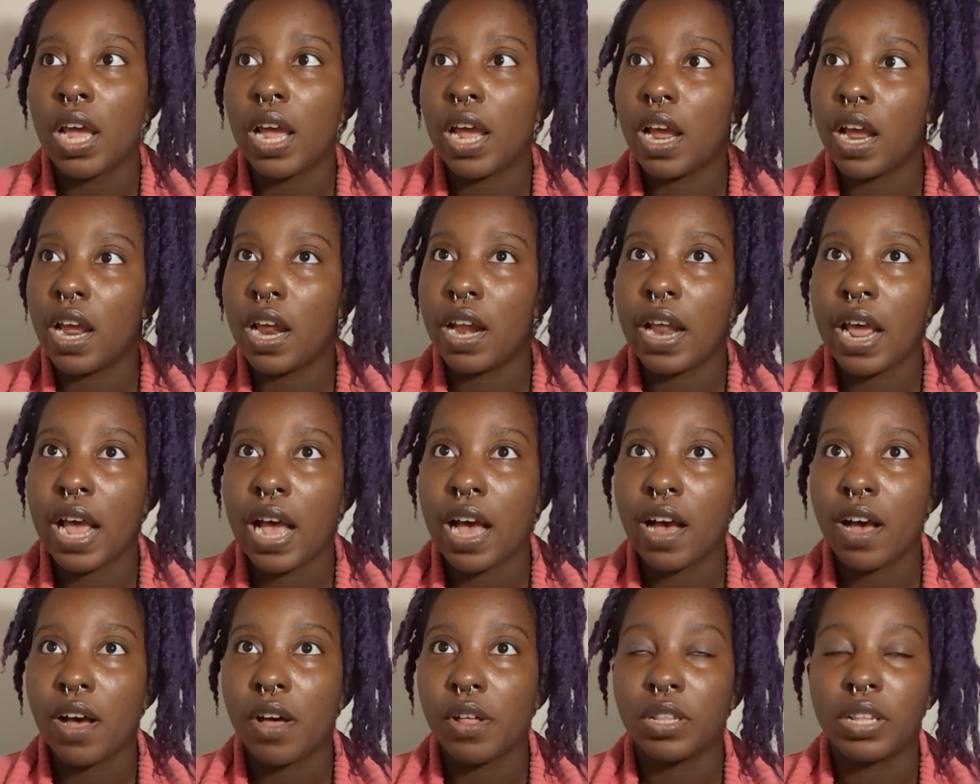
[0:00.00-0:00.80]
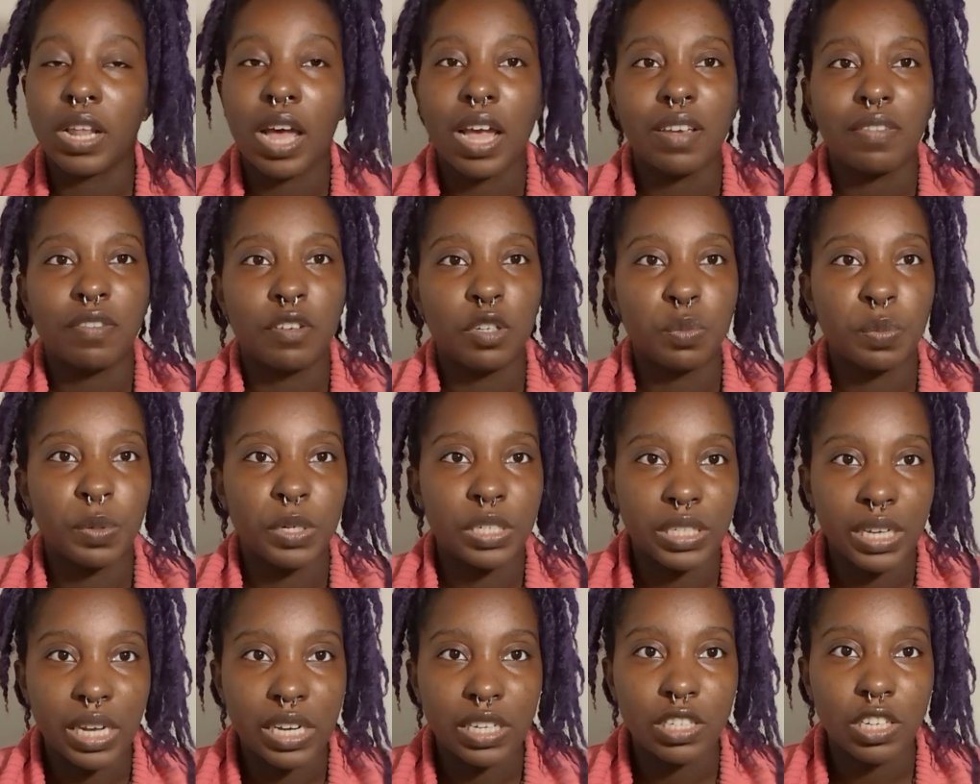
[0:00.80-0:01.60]
And now life is
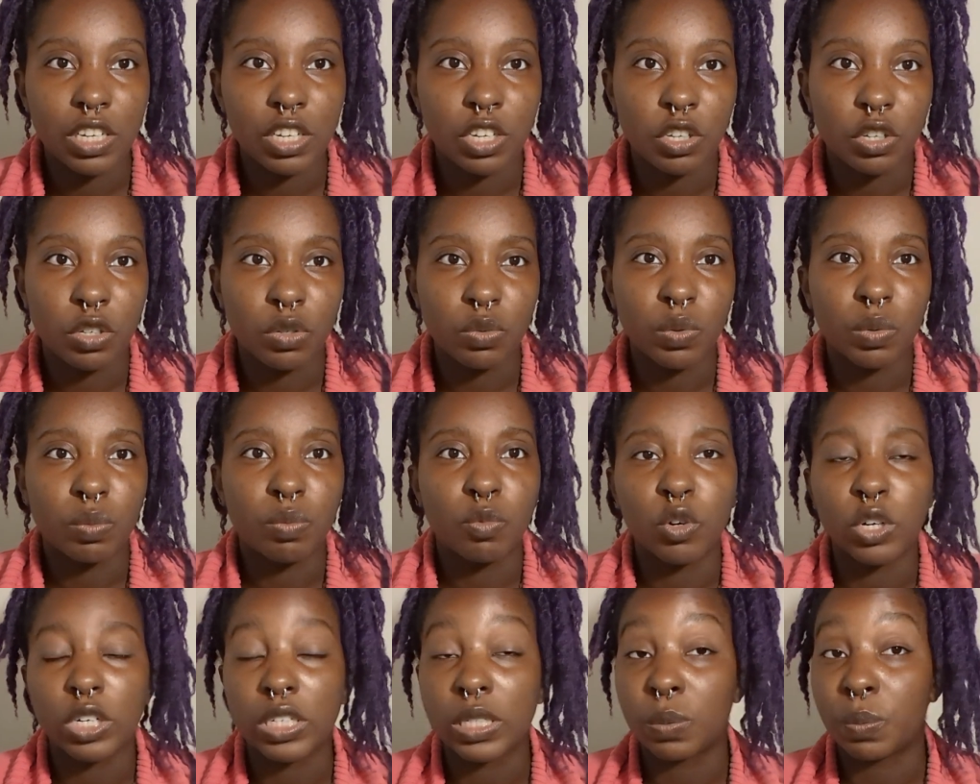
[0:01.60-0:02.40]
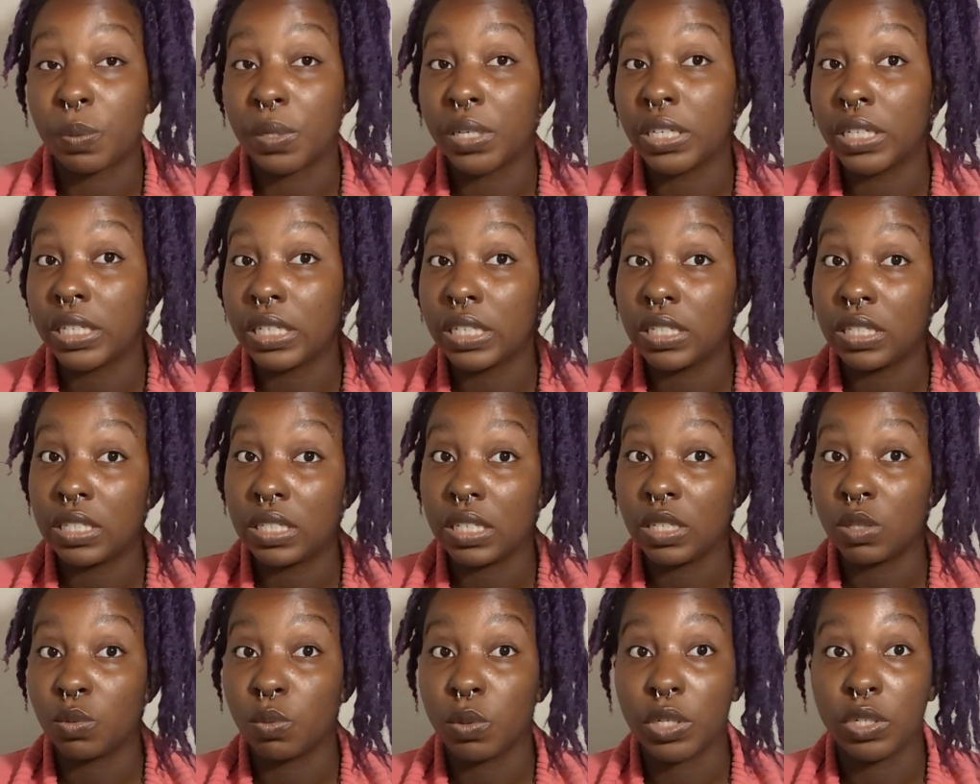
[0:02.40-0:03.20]
presenting you with more
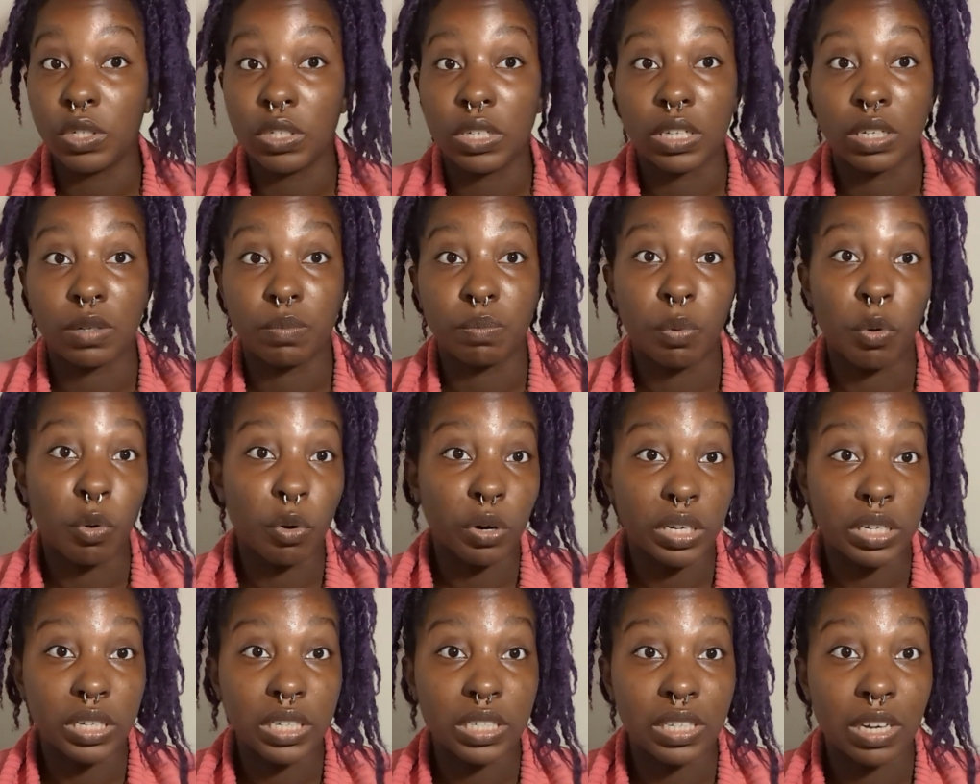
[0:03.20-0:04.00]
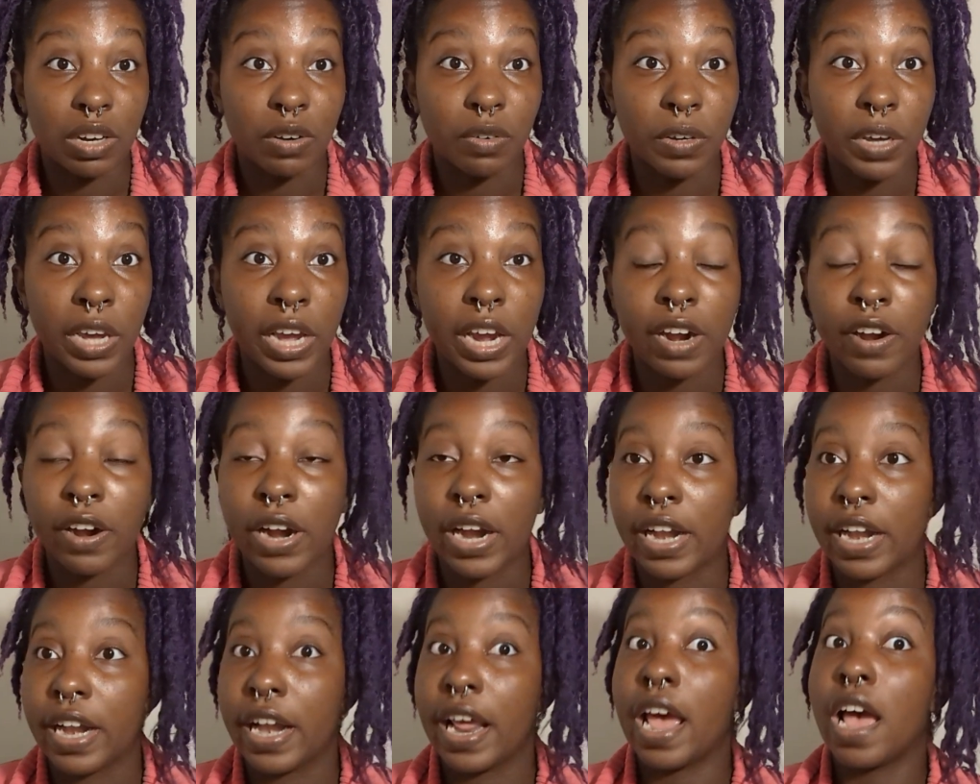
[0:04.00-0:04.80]
experiences where you can pour into self-care.
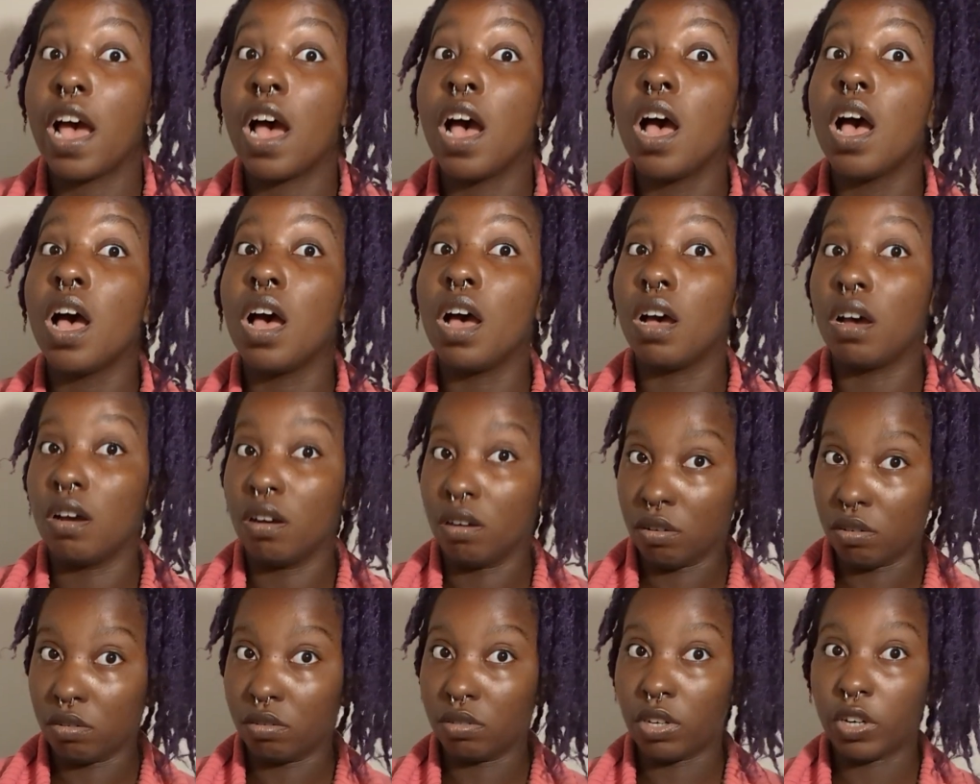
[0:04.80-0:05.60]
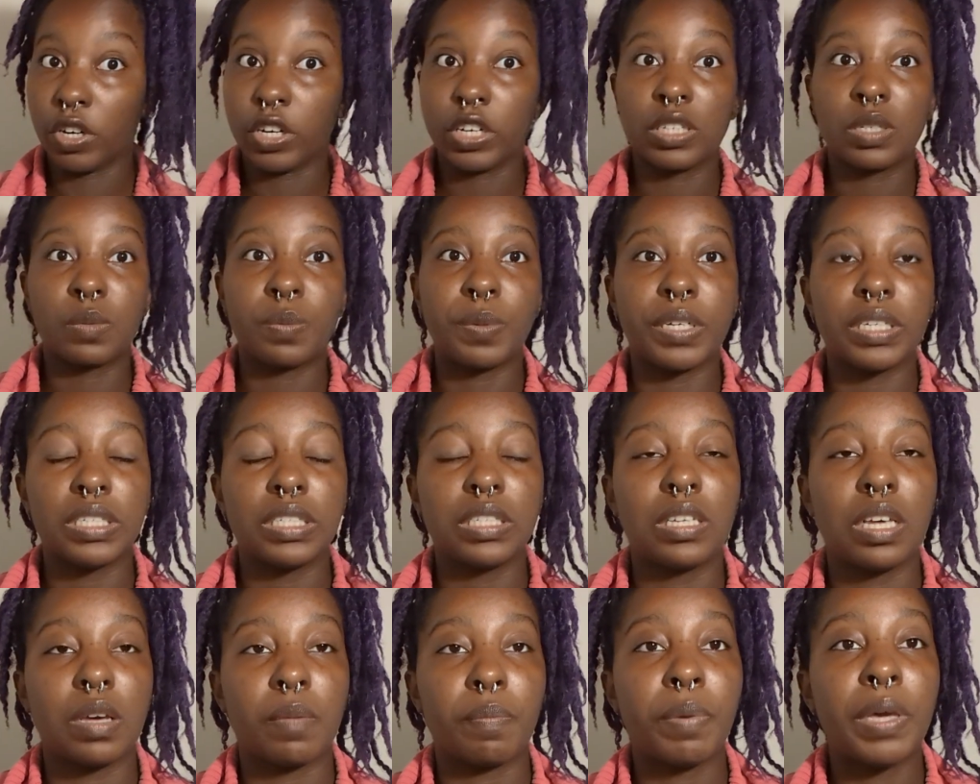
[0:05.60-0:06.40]
And now you're
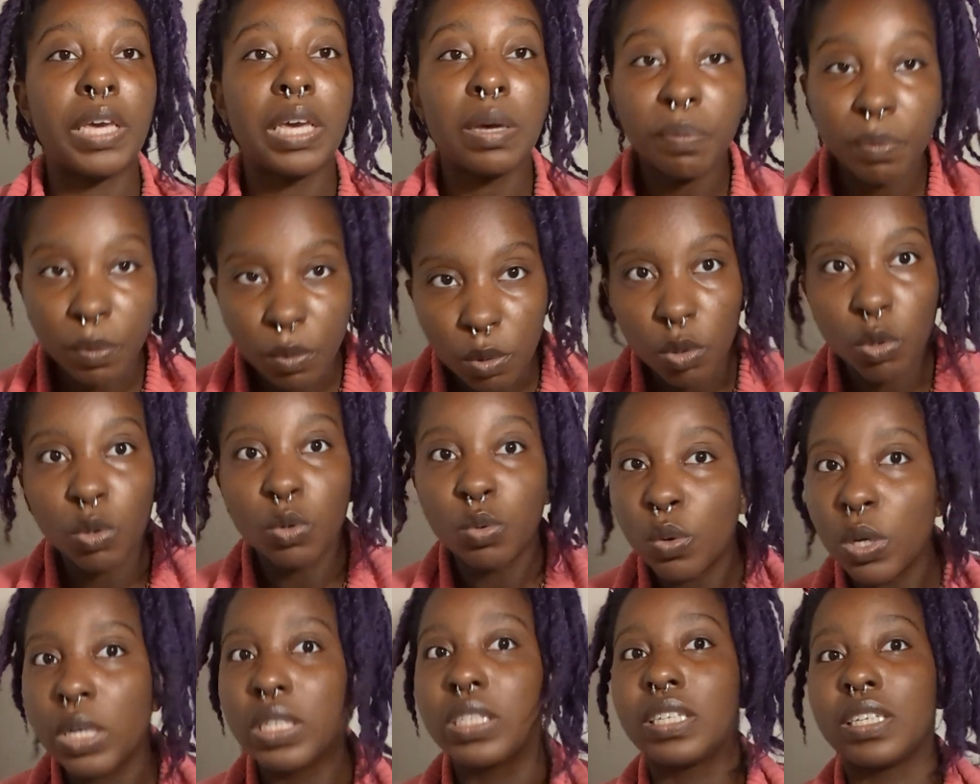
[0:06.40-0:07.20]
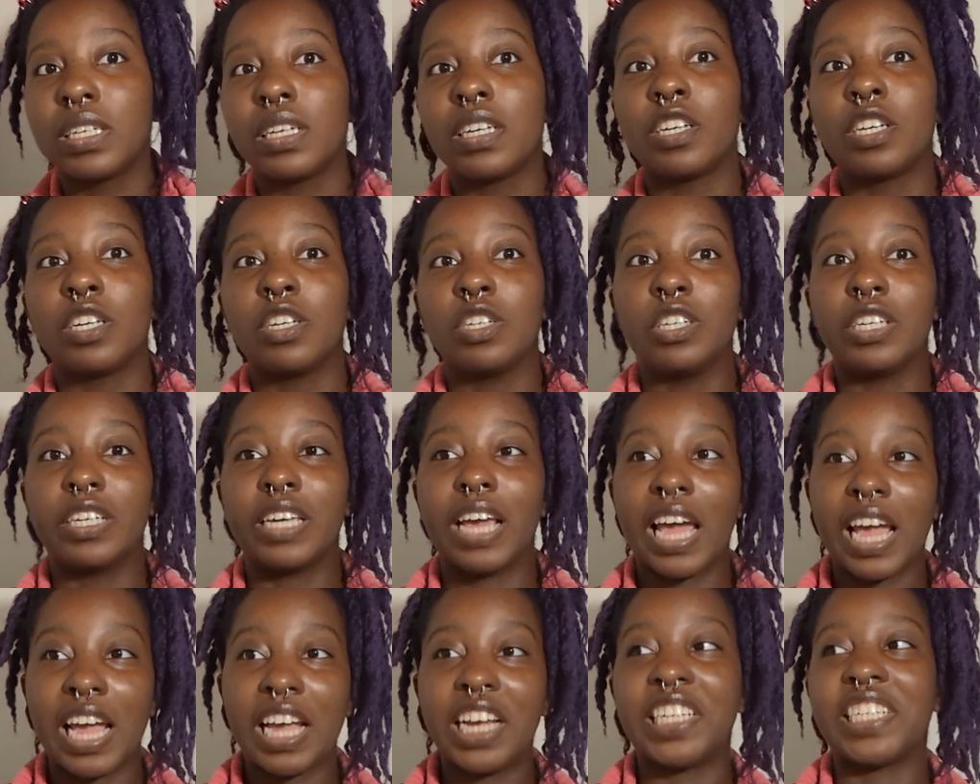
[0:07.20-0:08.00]
experiencing people who want to
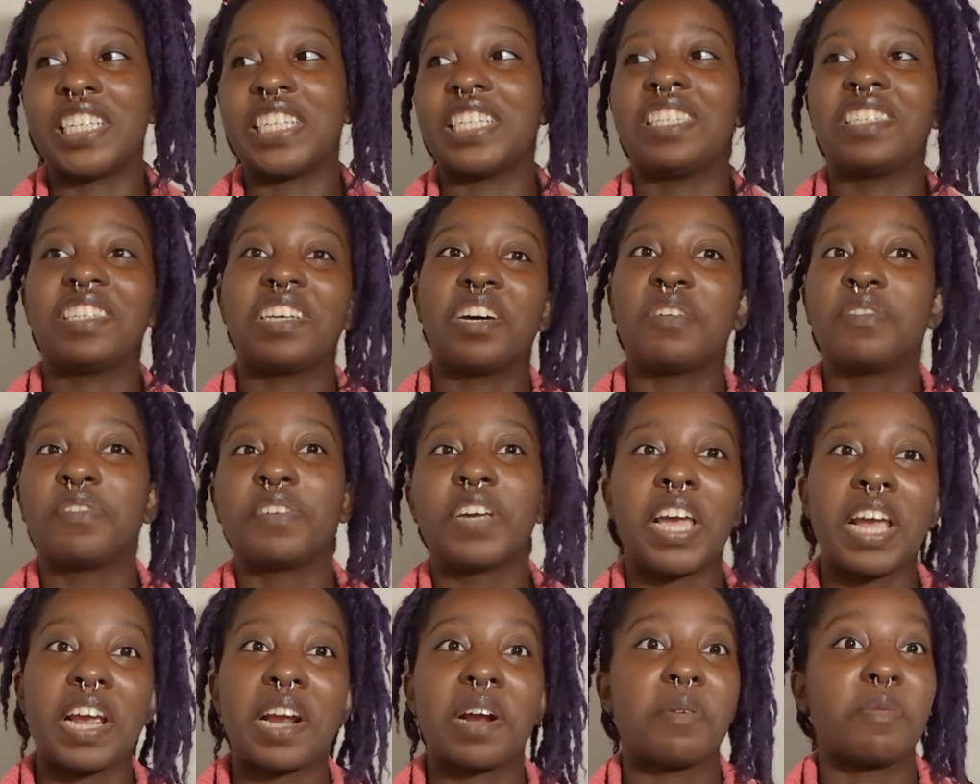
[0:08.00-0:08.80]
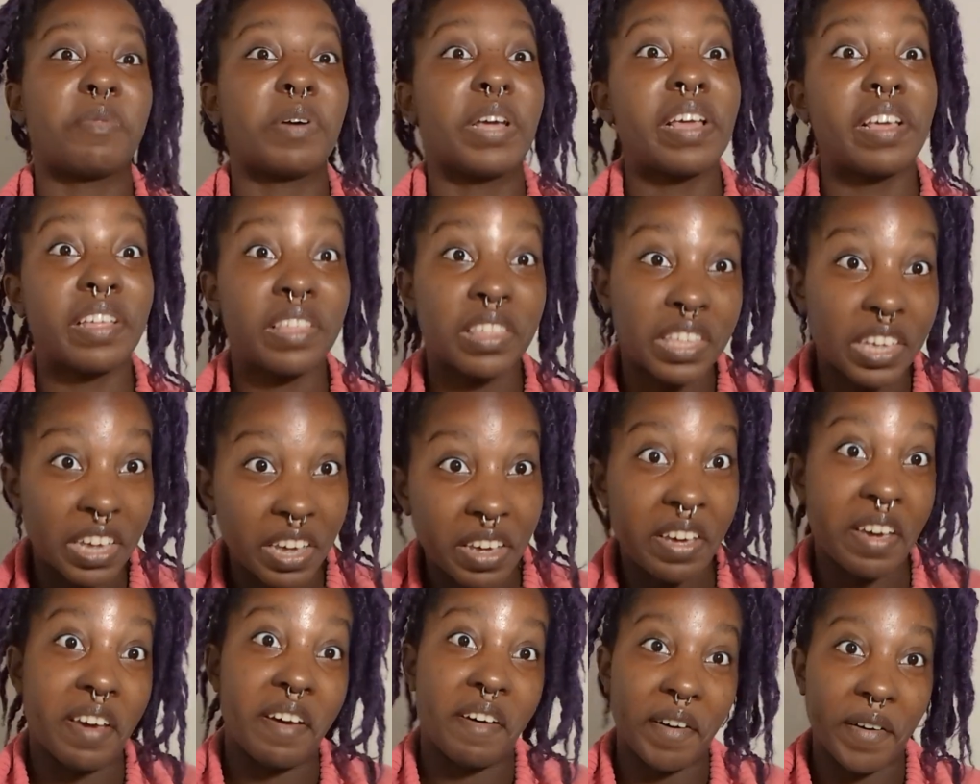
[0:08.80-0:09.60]
engage in self-care with
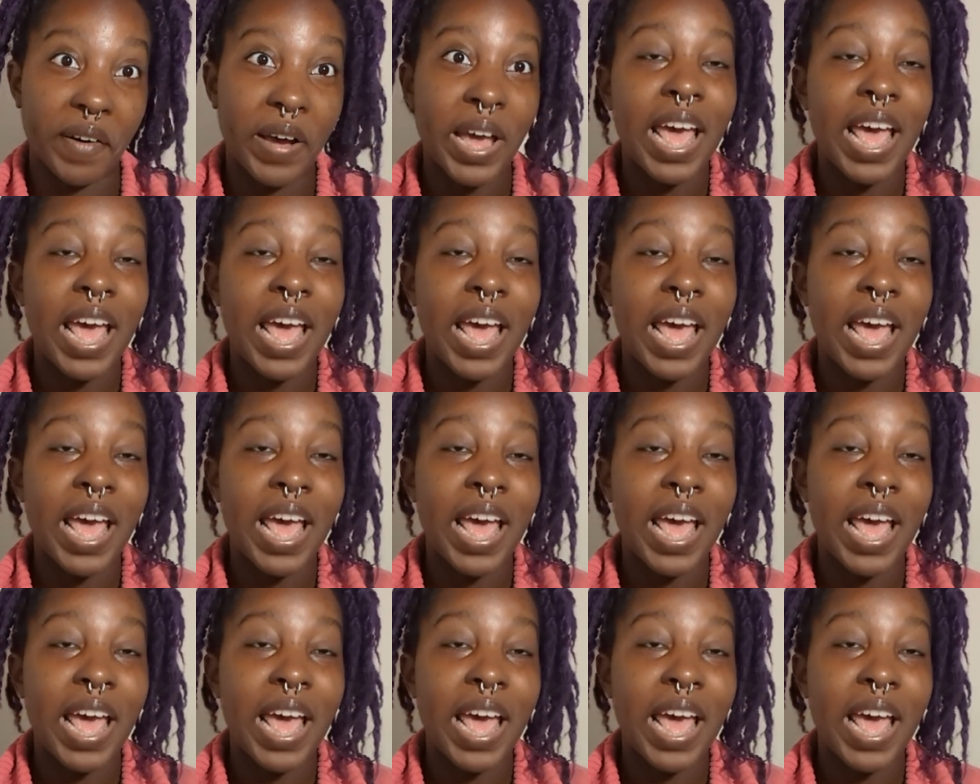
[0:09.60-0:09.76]
you.